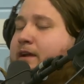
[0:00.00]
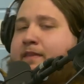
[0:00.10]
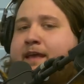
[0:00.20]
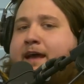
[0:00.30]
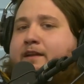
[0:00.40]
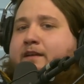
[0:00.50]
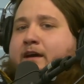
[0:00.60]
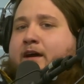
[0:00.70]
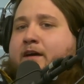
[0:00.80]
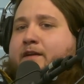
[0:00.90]
And that
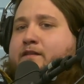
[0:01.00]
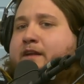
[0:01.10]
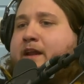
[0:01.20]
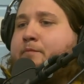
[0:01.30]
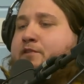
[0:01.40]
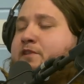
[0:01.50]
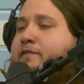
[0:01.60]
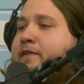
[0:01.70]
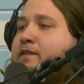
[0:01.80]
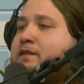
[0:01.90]
uh, that's kind of
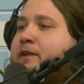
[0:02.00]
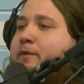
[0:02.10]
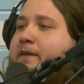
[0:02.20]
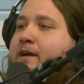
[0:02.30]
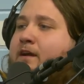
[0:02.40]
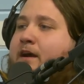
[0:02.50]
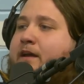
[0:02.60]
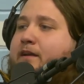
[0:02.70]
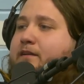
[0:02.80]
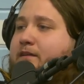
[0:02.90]
preserving the skin with the hair on
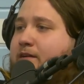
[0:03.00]
it.